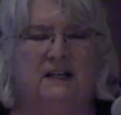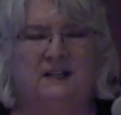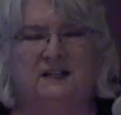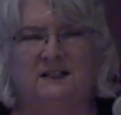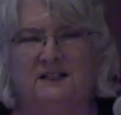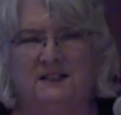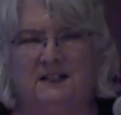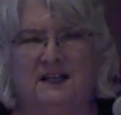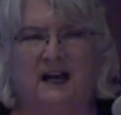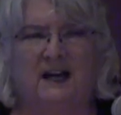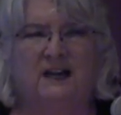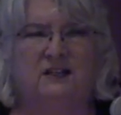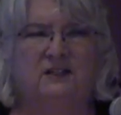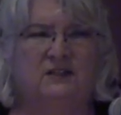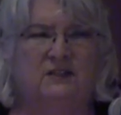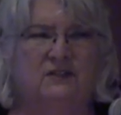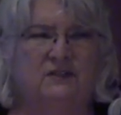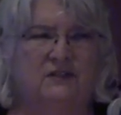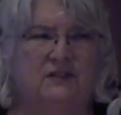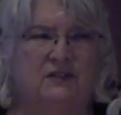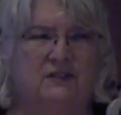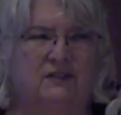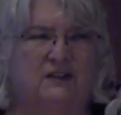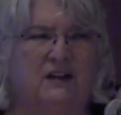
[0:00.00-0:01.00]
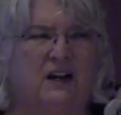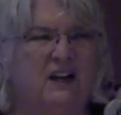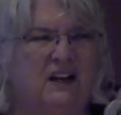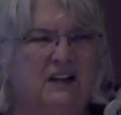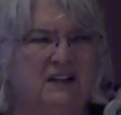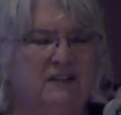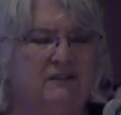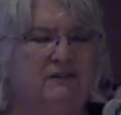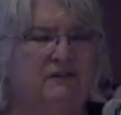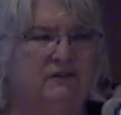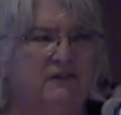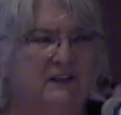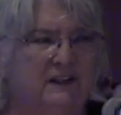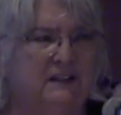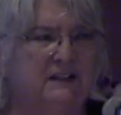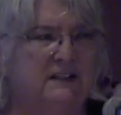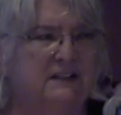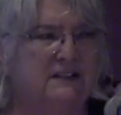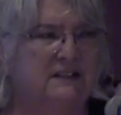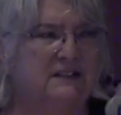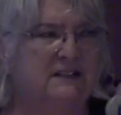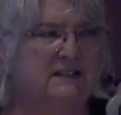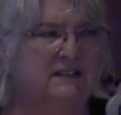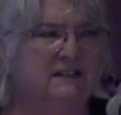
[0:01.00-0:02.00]
Statutes are kind of
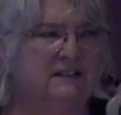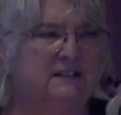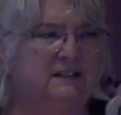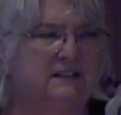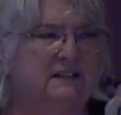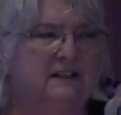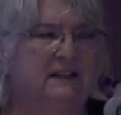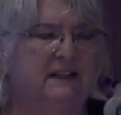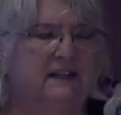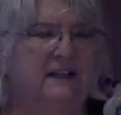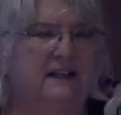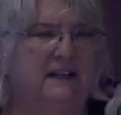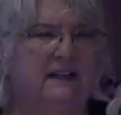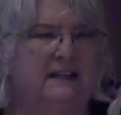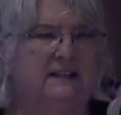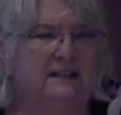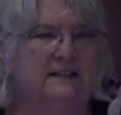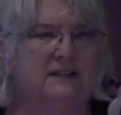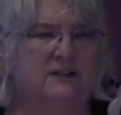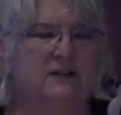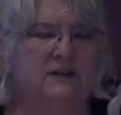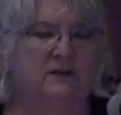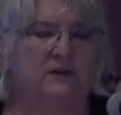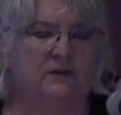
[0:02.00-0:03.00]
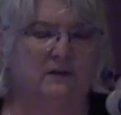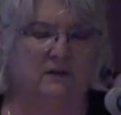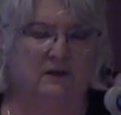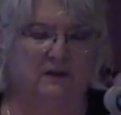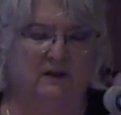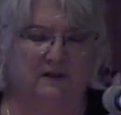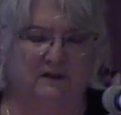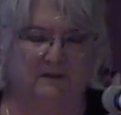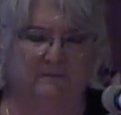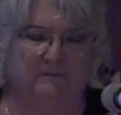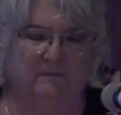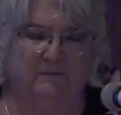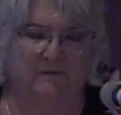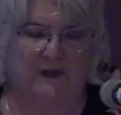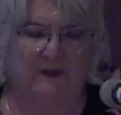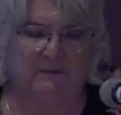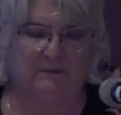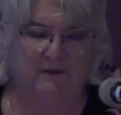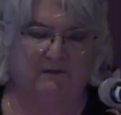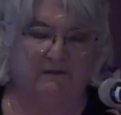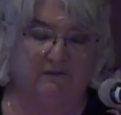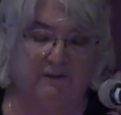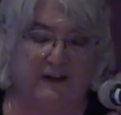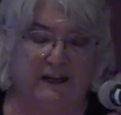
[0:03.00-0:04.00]
fixed. And so I'm
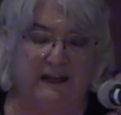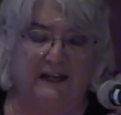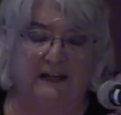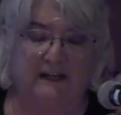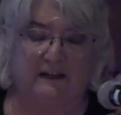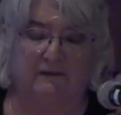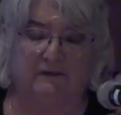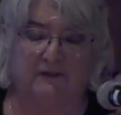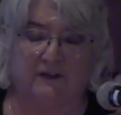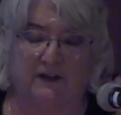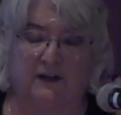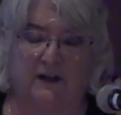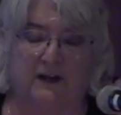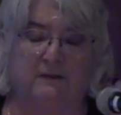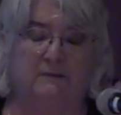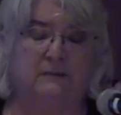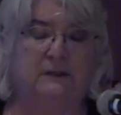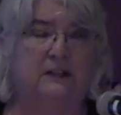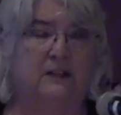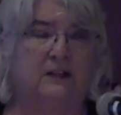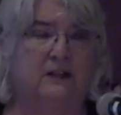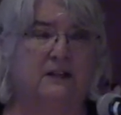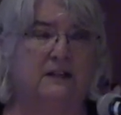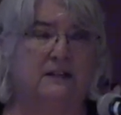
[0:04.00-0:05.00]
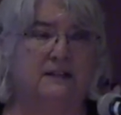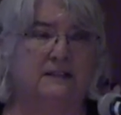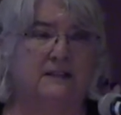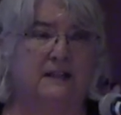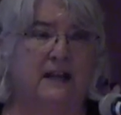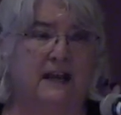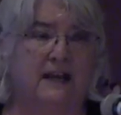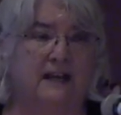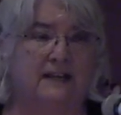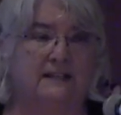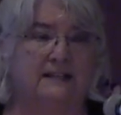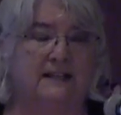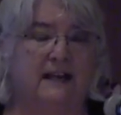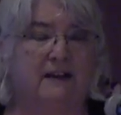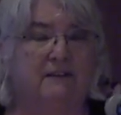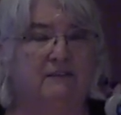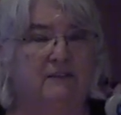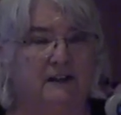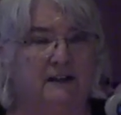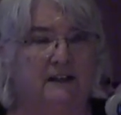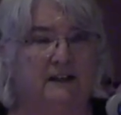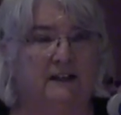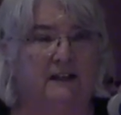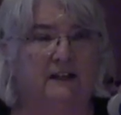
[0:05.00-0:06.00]
a fan of the common law as
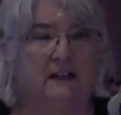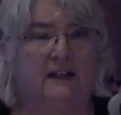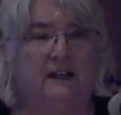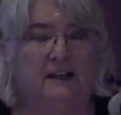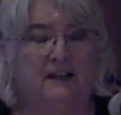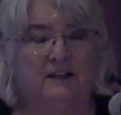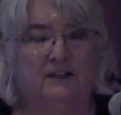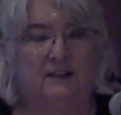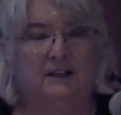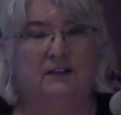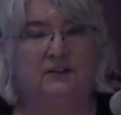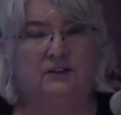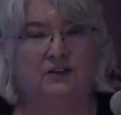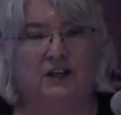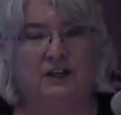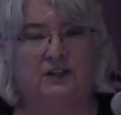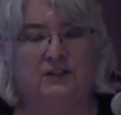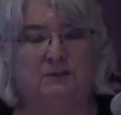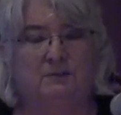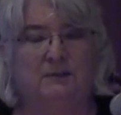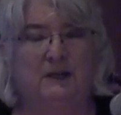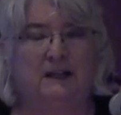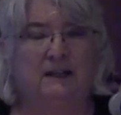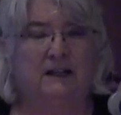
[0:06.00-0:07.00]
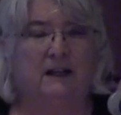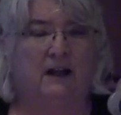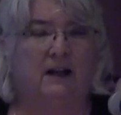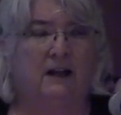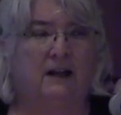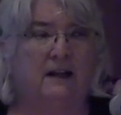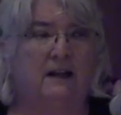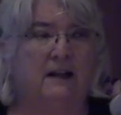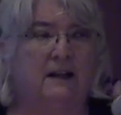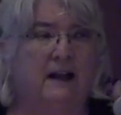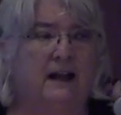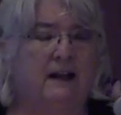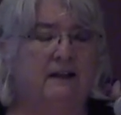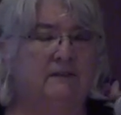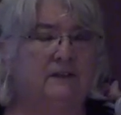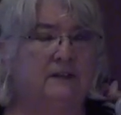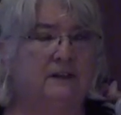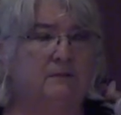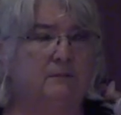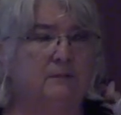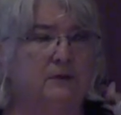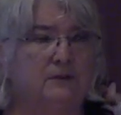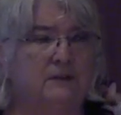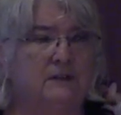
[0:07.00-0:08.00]
having the judge-made law having
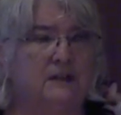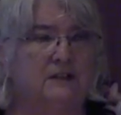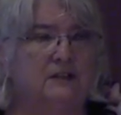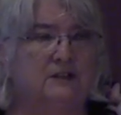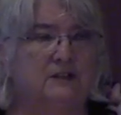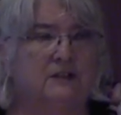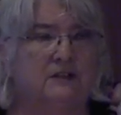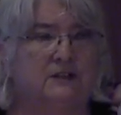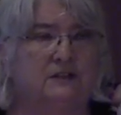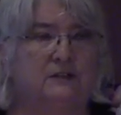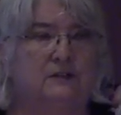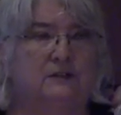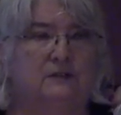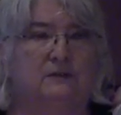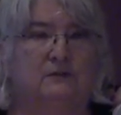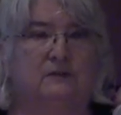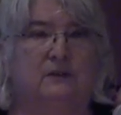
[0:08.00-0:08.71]
the potential to